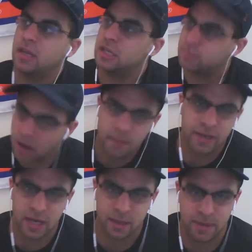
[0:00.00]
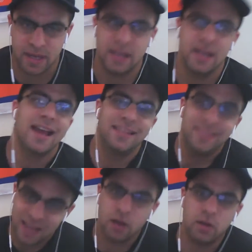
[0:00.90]
is probably going to be
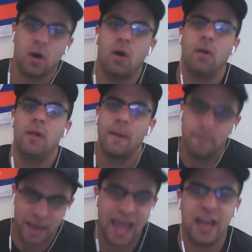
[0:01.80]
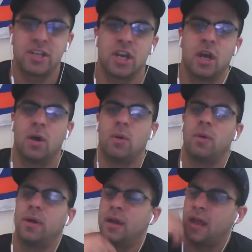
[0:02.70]
Dal Cole, Pajot,